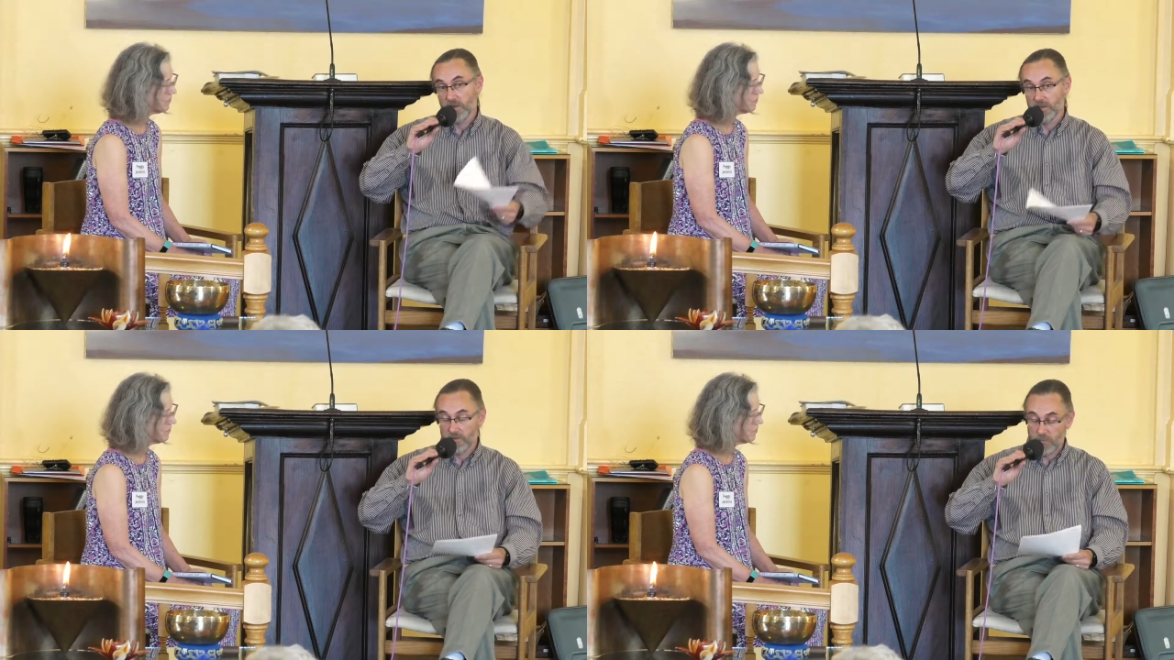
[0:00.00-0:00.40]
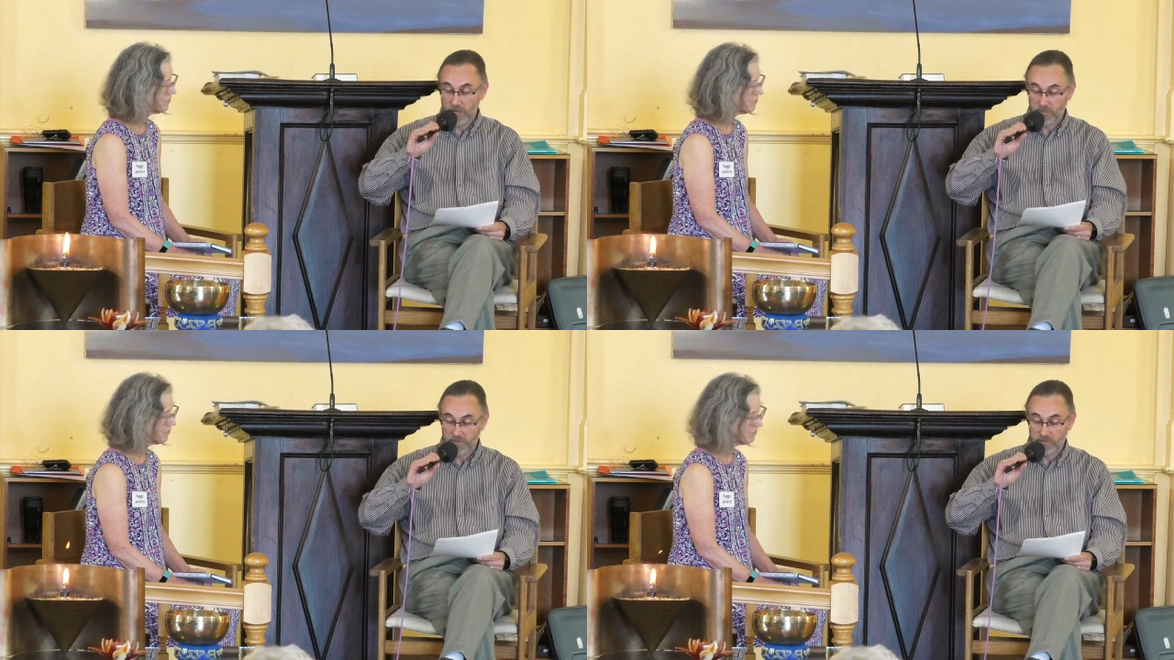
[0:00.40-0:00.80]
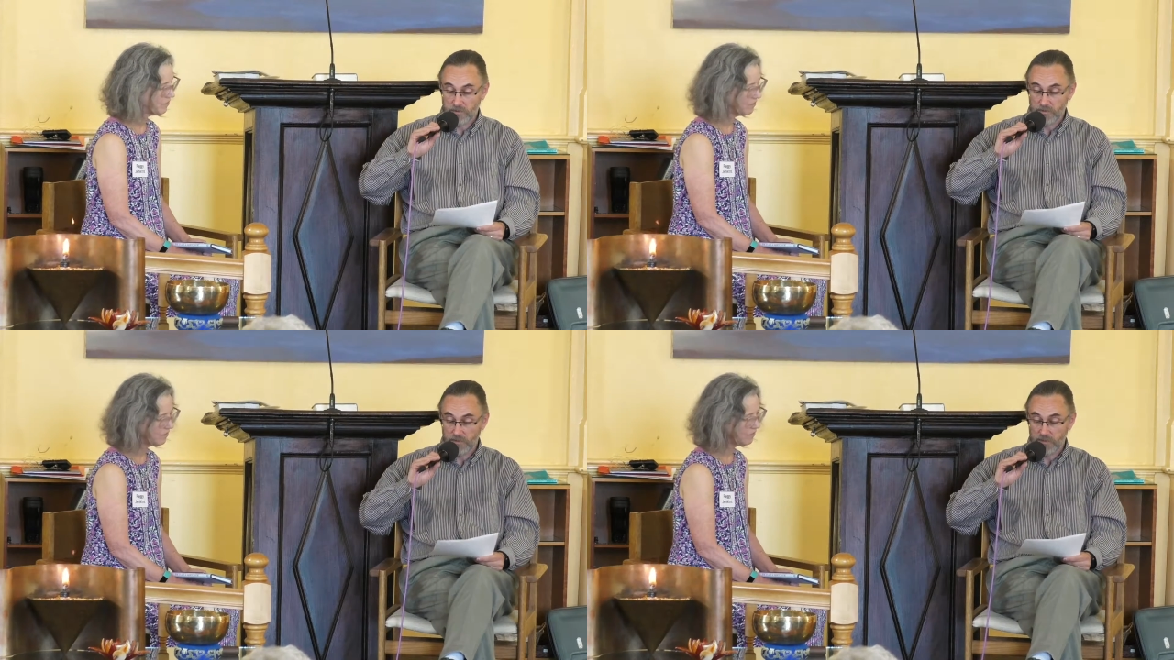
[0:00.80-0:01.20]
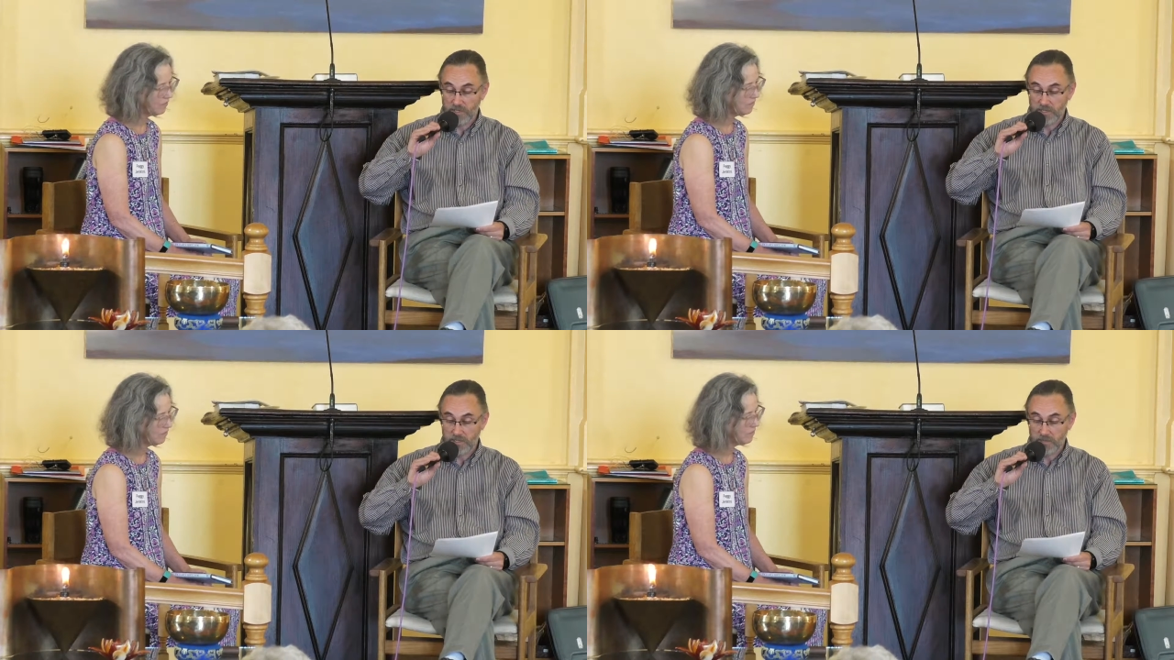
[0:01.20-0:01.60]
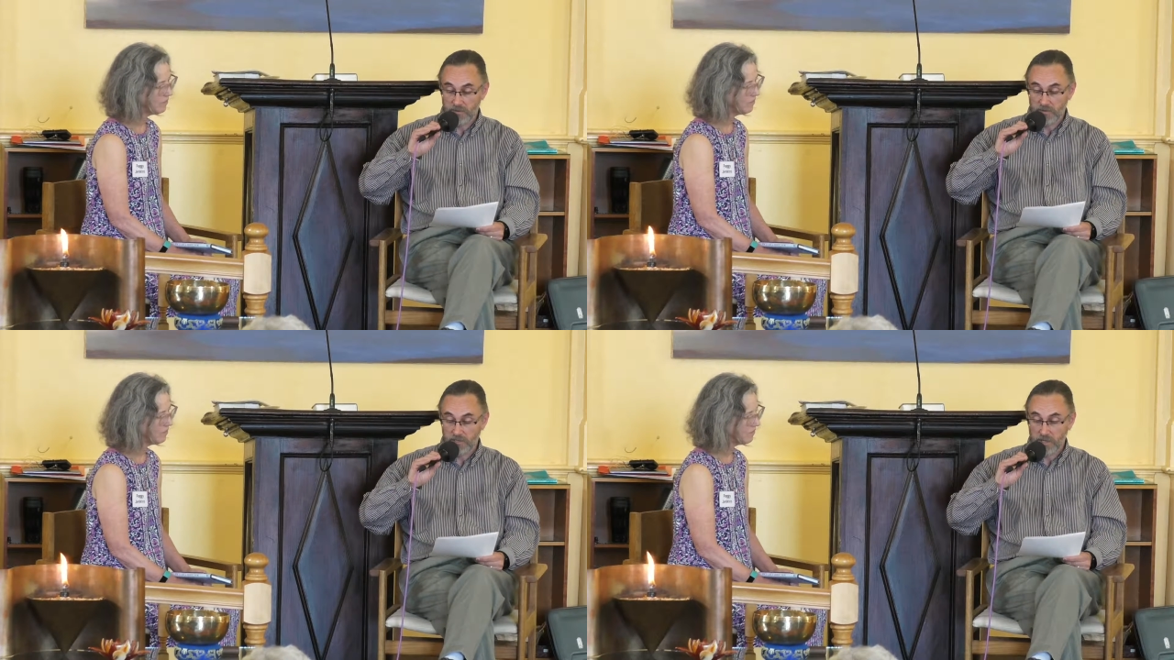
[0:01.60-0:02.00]
Speaker 1: in the Baptist circles that he
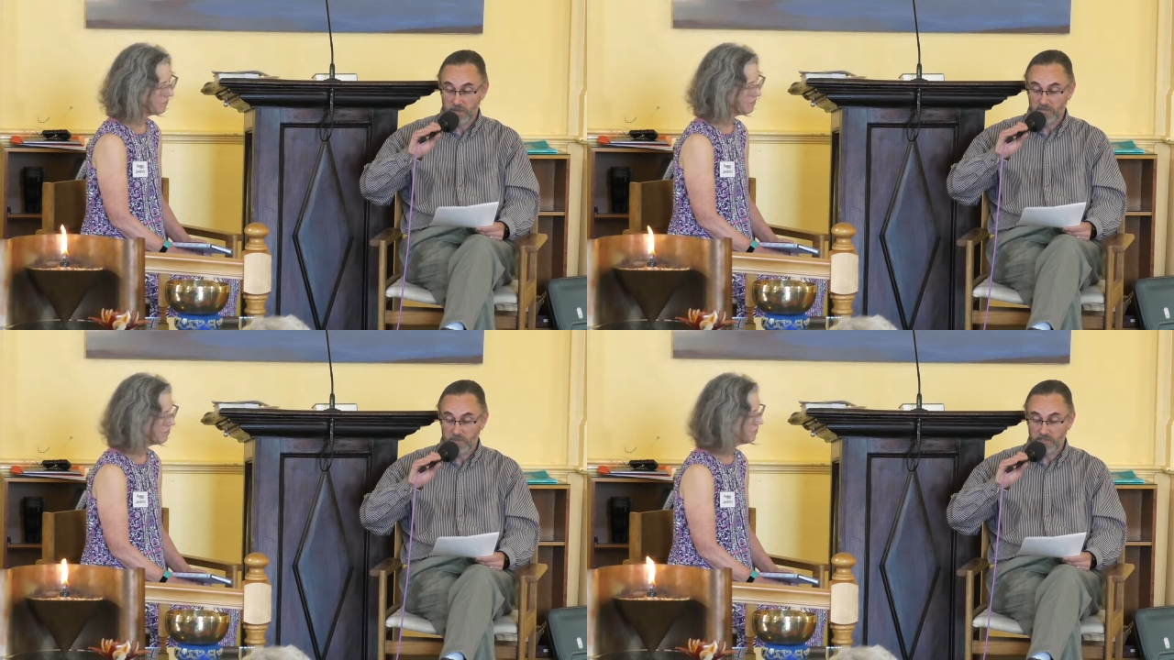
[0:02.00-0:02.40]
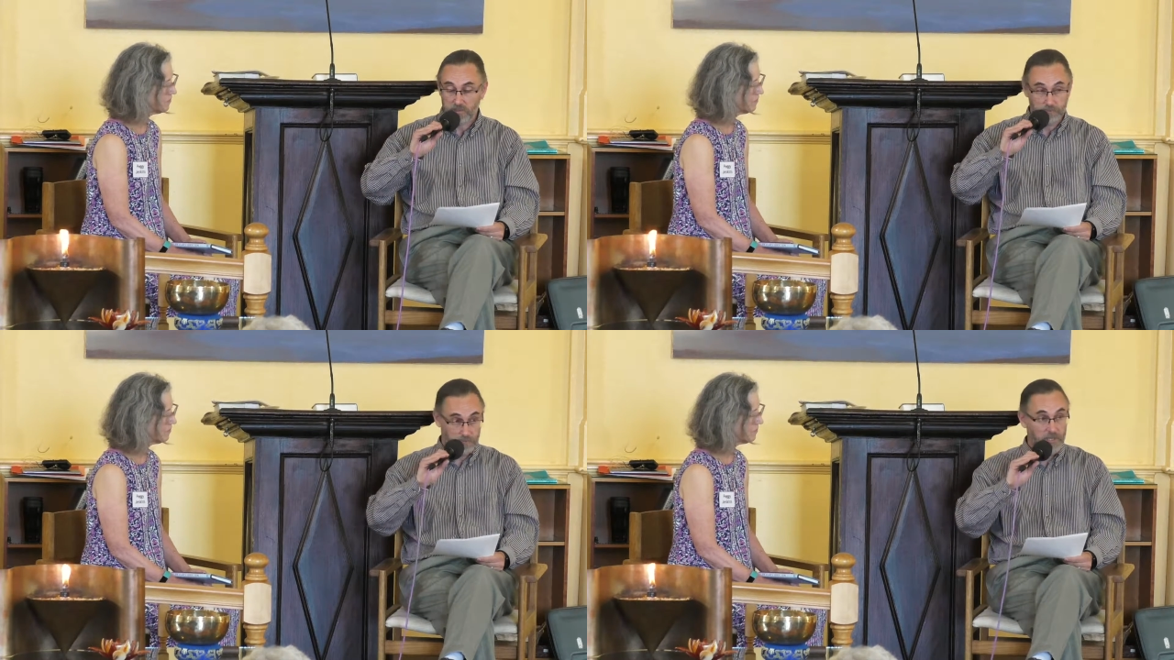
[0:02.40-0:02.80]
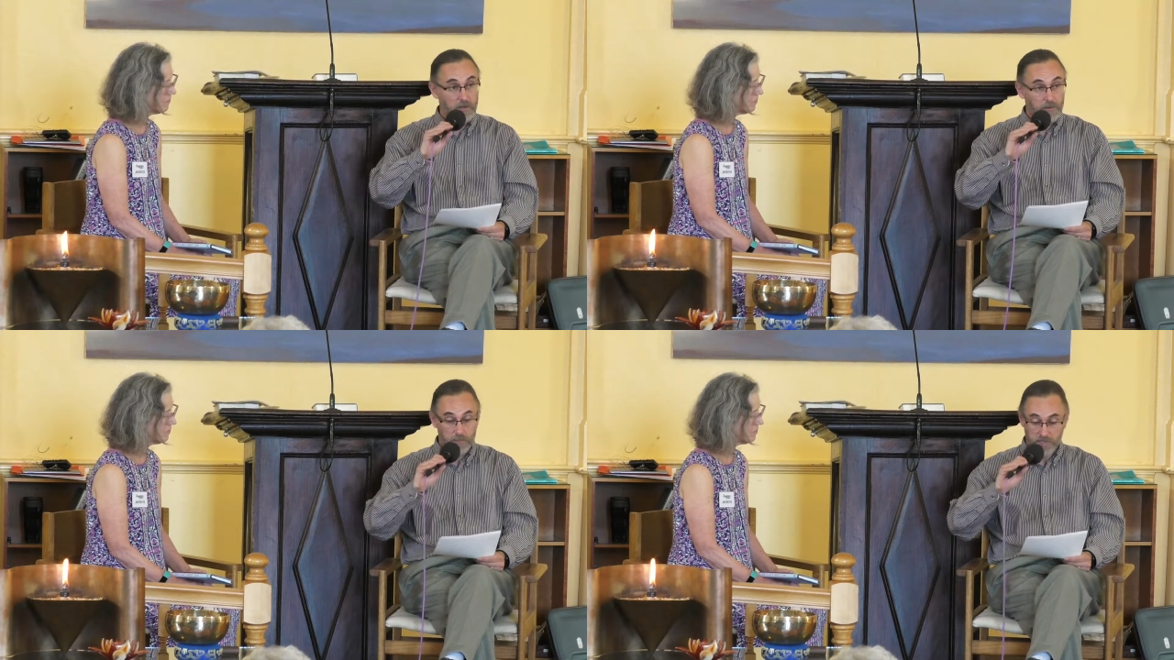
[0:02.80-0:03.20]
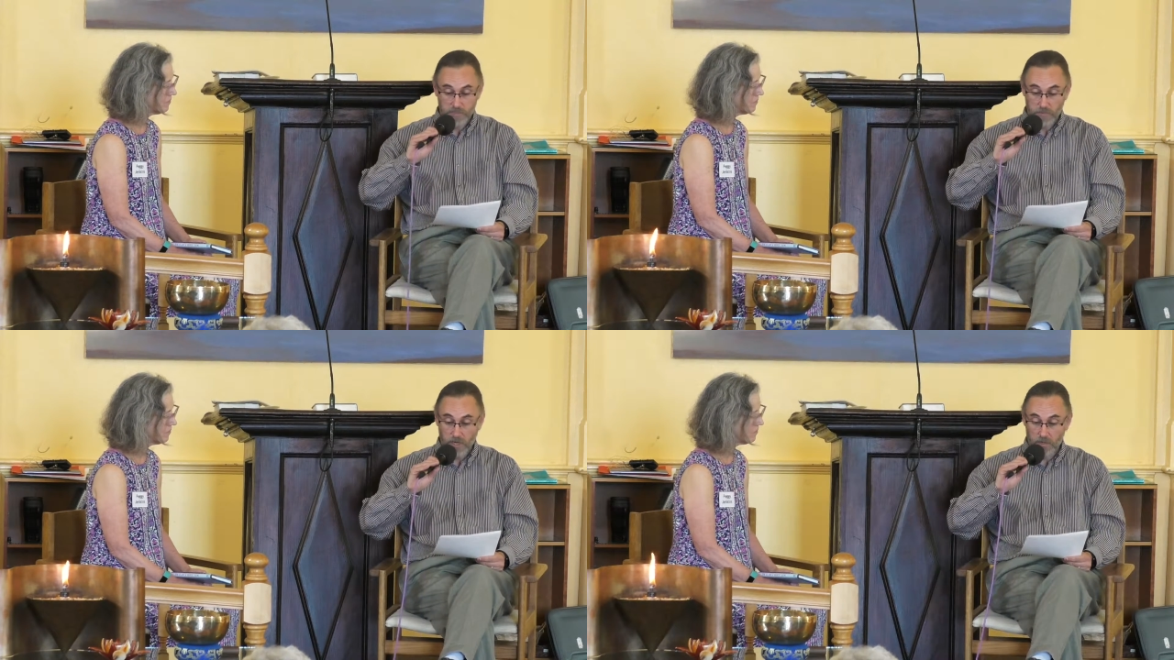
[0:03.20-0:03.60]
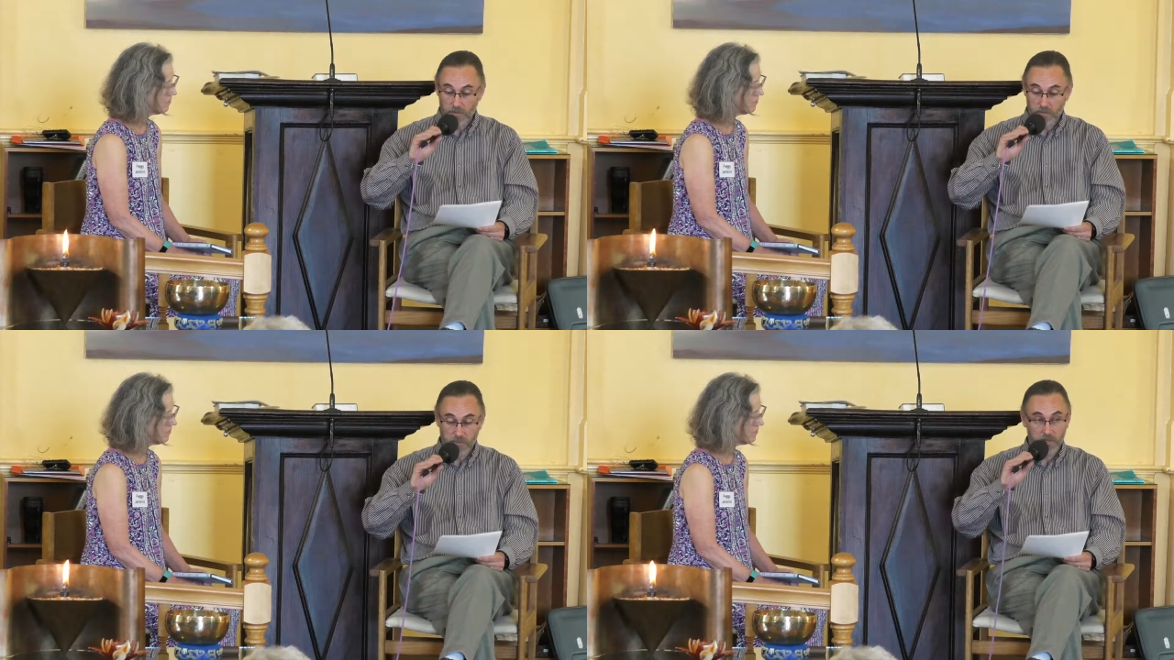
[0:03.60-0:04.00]
earned the title of bishop, Bishop
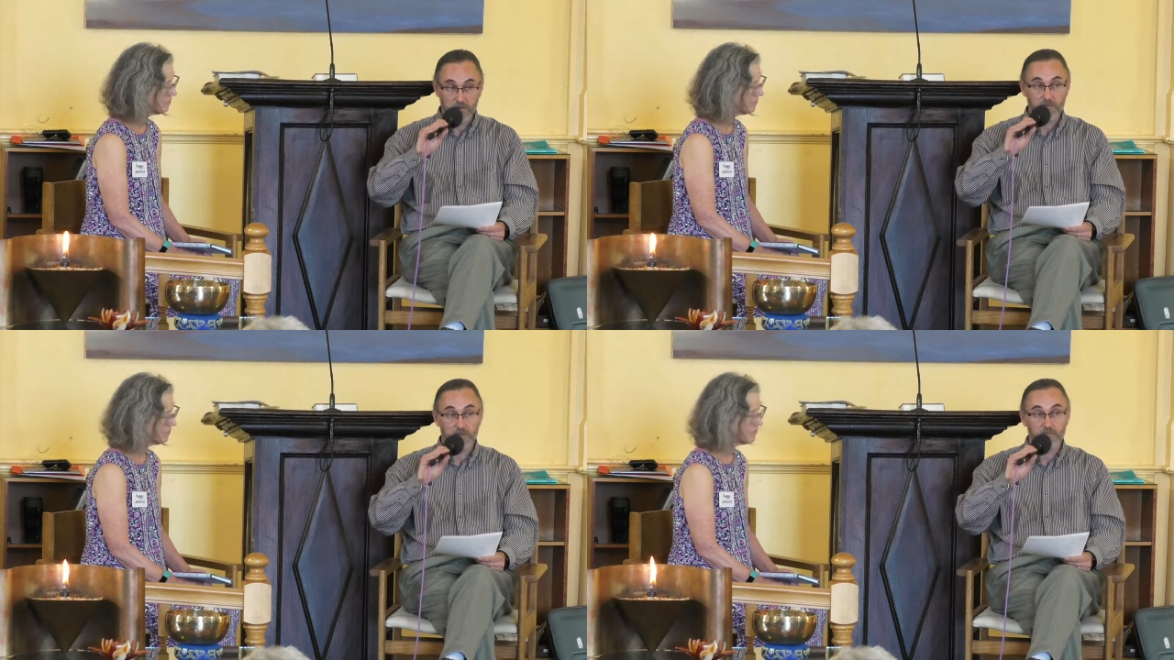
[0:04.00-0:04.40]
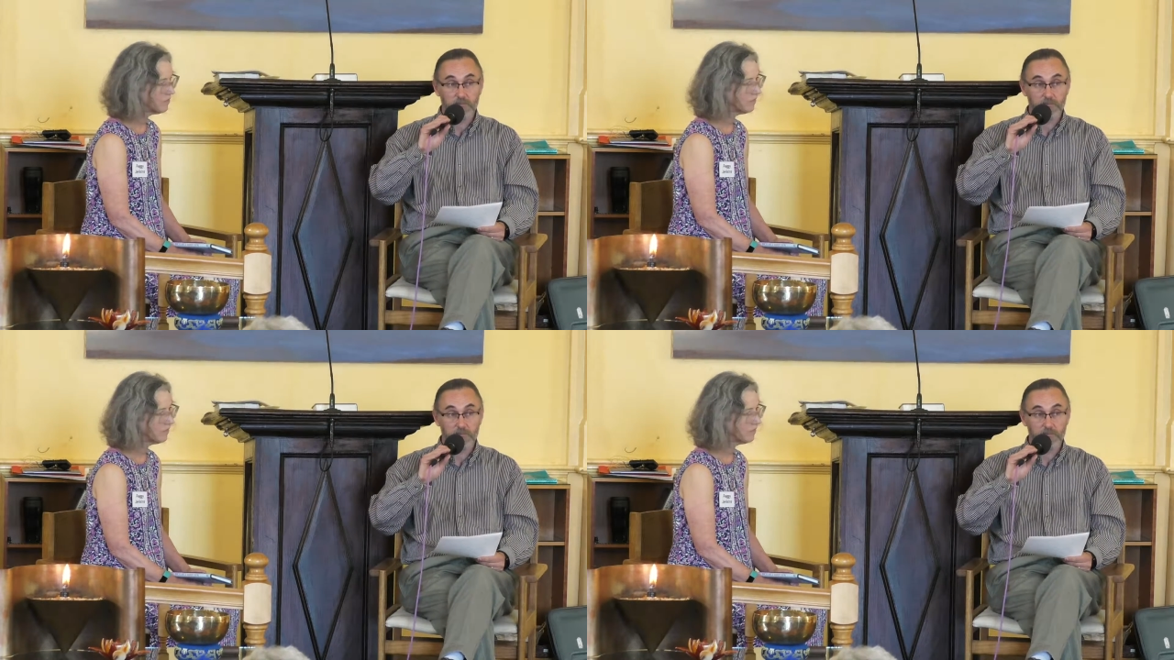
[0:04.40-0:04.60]
Carlton Pearson.